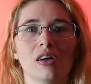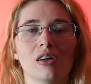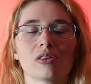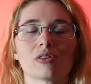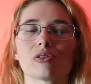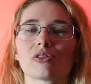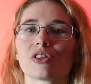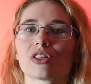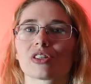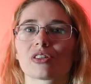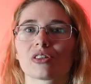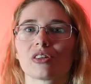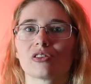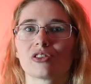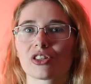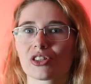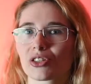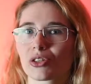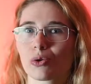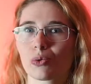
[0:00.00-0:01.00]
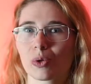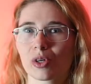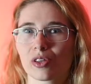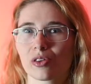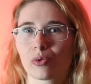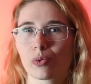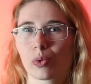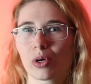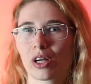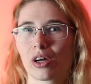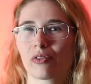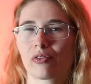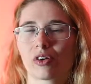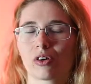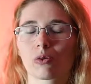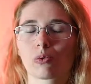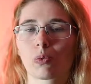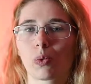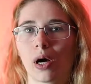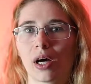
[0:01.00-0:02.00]
So just go with
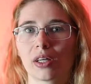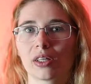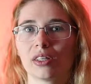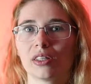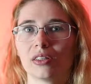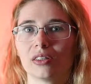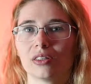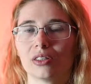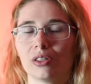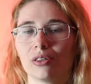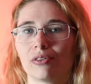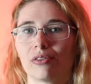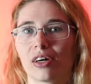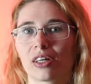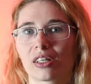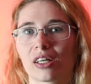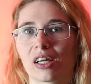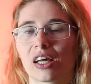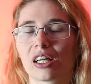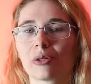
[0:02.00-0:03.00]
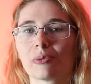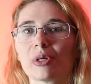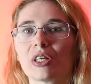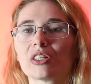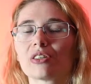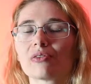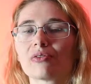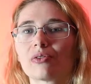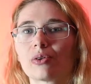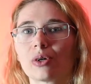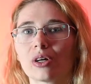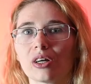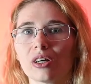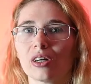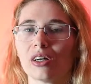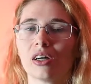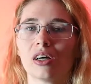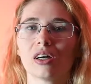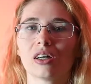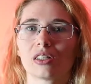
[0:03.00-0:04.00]
whatever one you find an animation for.
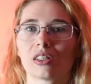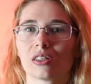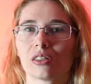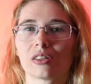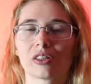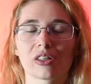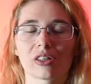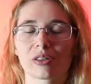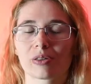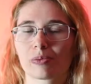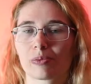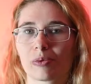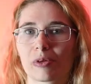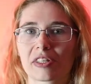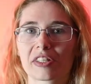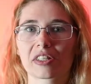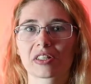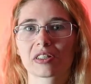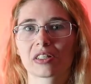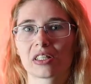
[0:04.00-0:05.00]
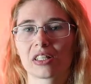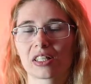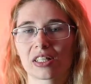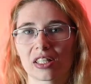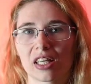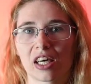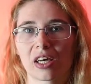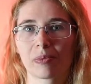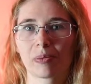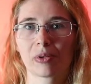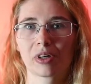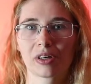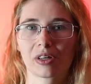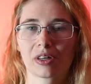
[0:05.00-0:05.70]
They're basically the same.